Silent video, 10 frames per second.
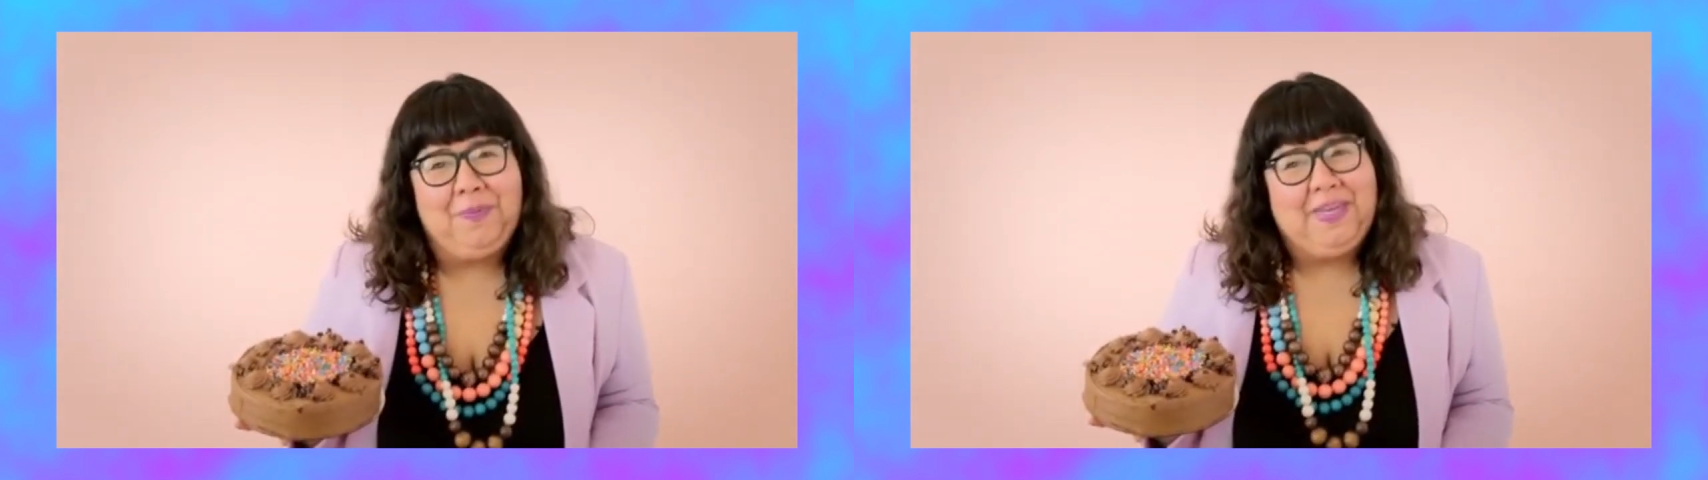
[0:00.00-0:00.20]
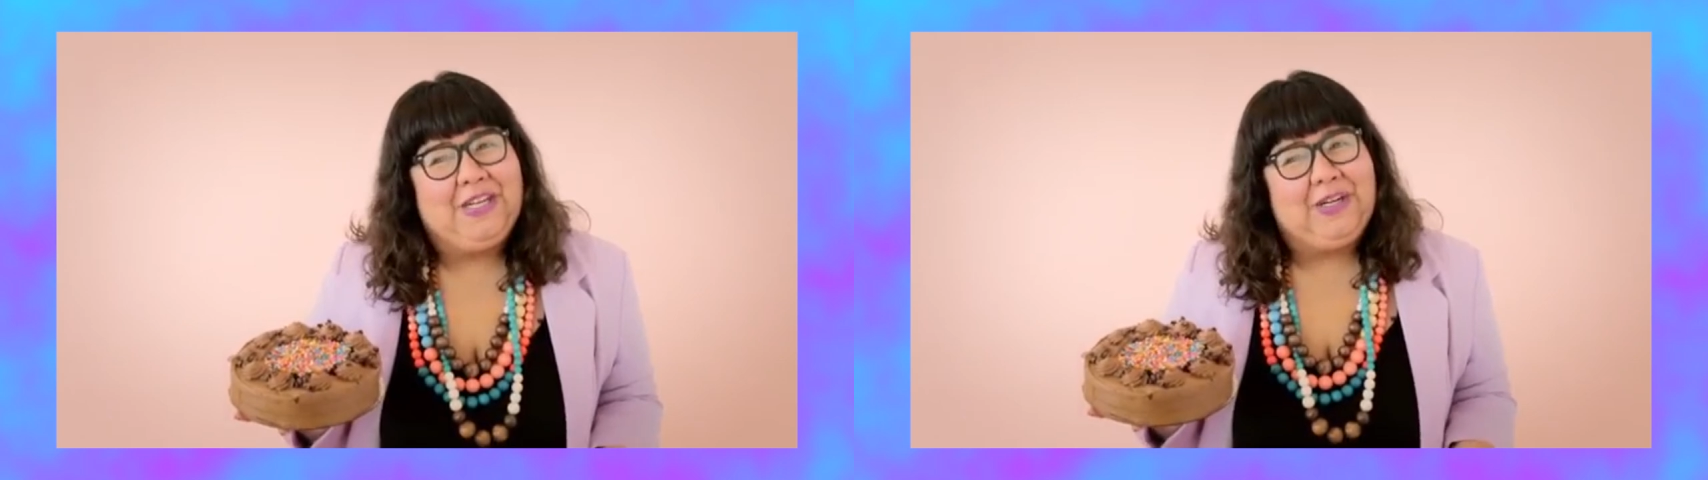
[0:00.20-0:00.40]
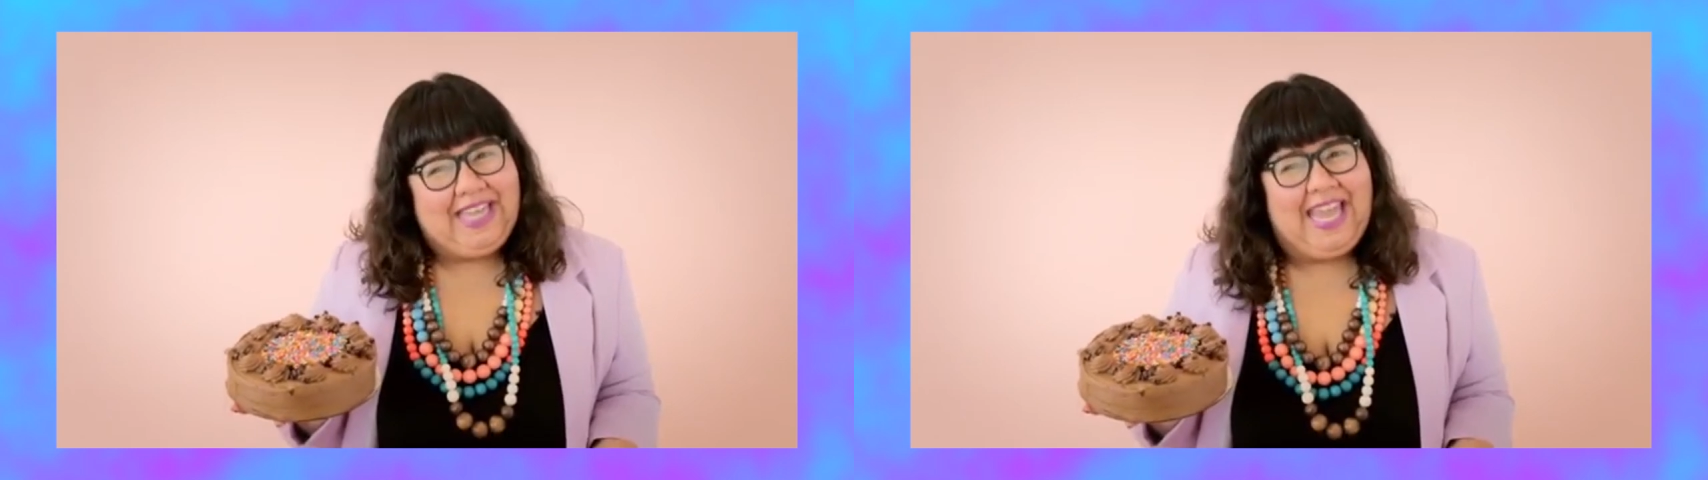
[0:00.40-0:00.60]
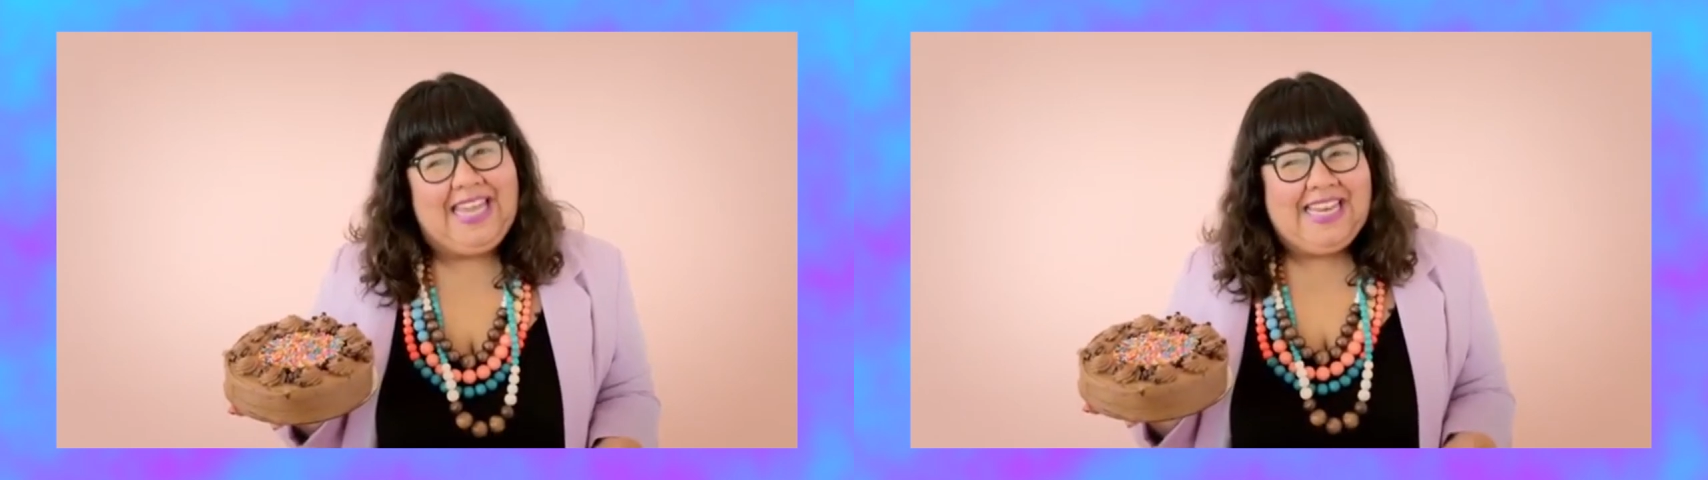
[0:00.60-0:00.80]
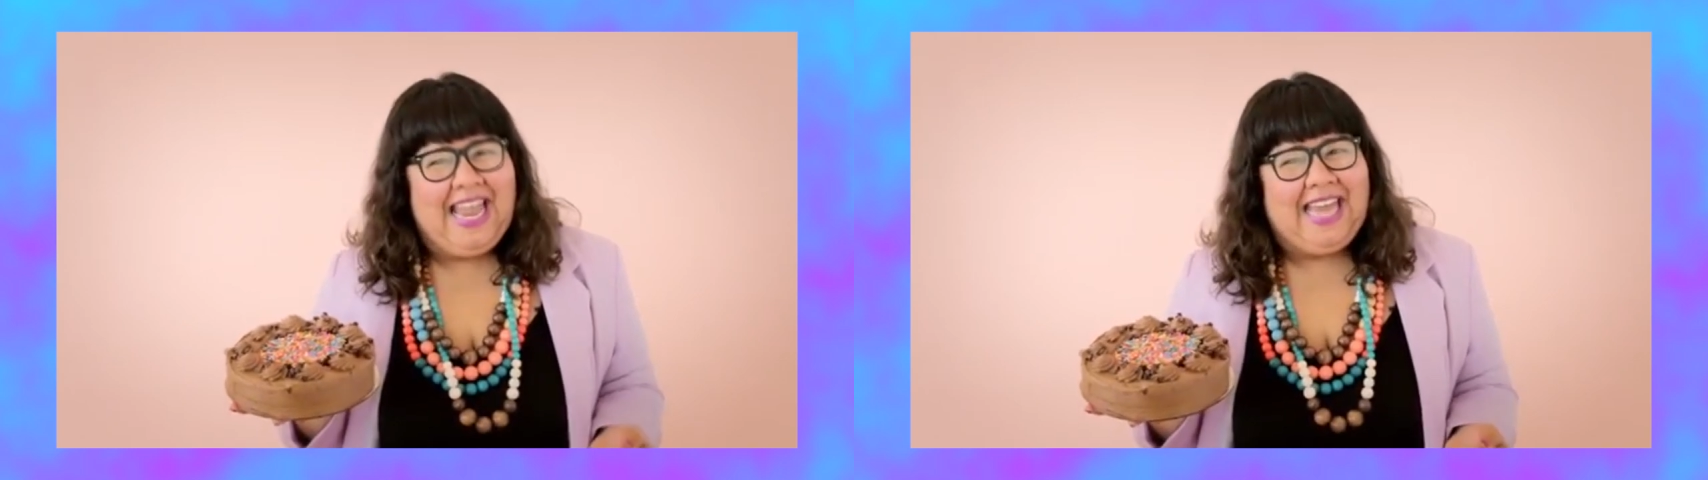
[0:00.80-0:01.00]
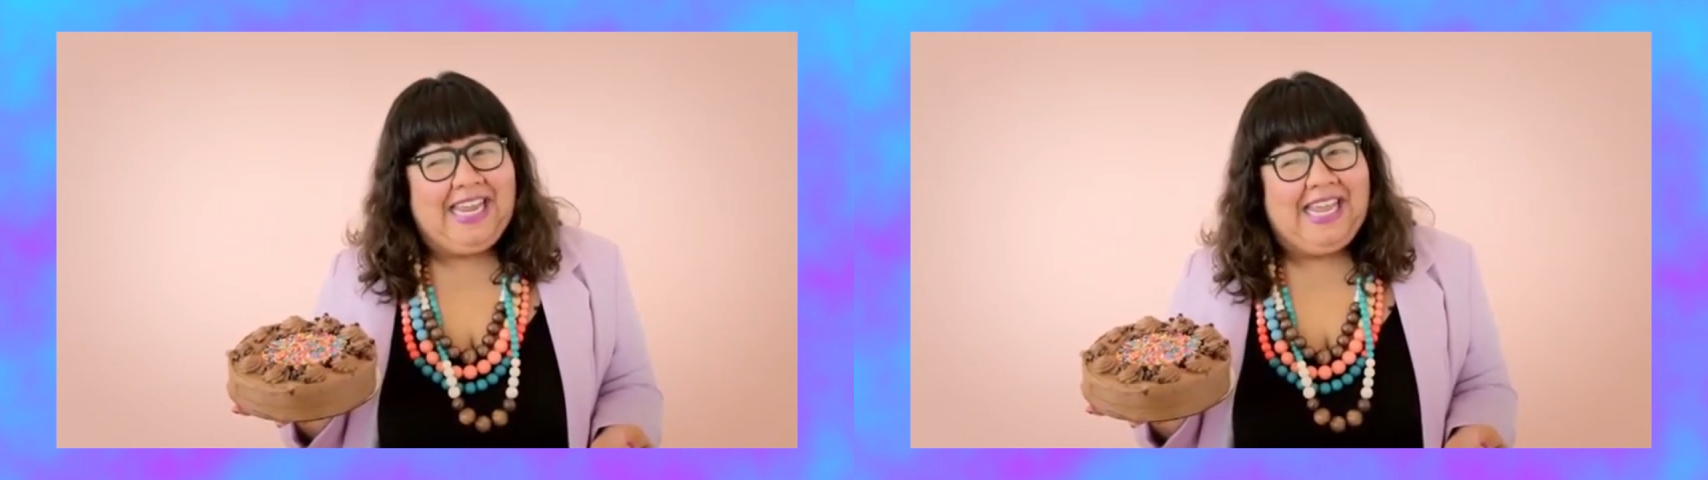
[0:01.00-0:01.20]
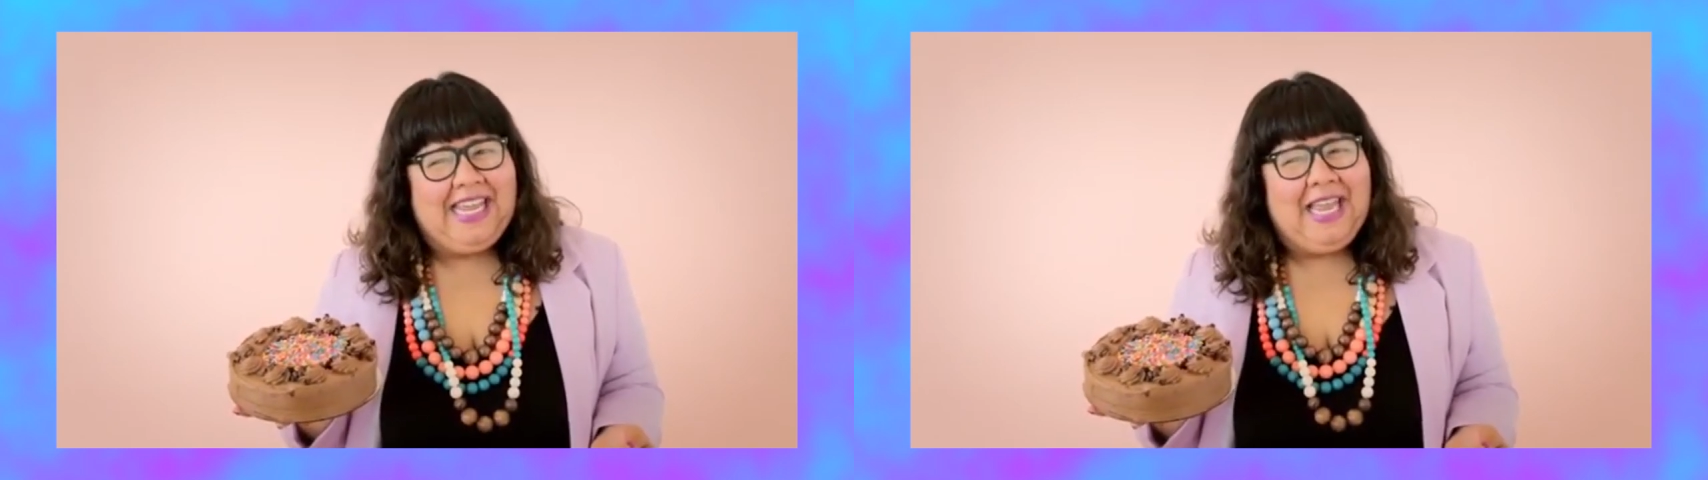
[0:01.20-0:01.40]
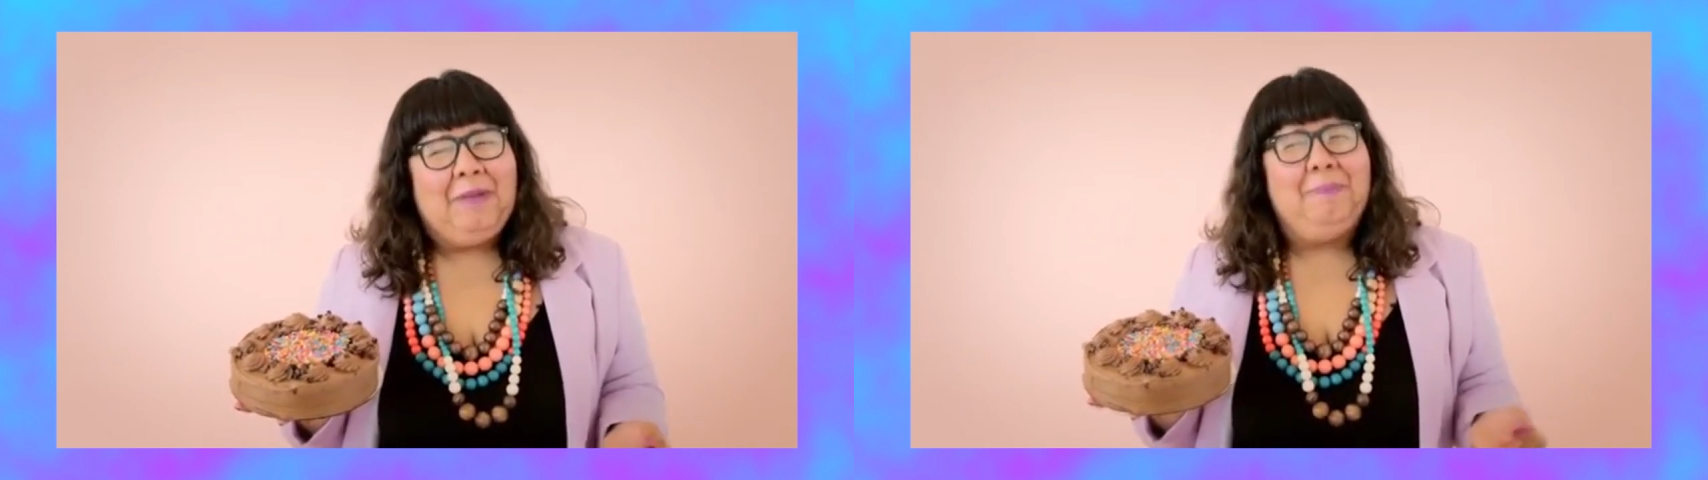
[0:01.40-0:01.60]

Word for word: be your cake nanny,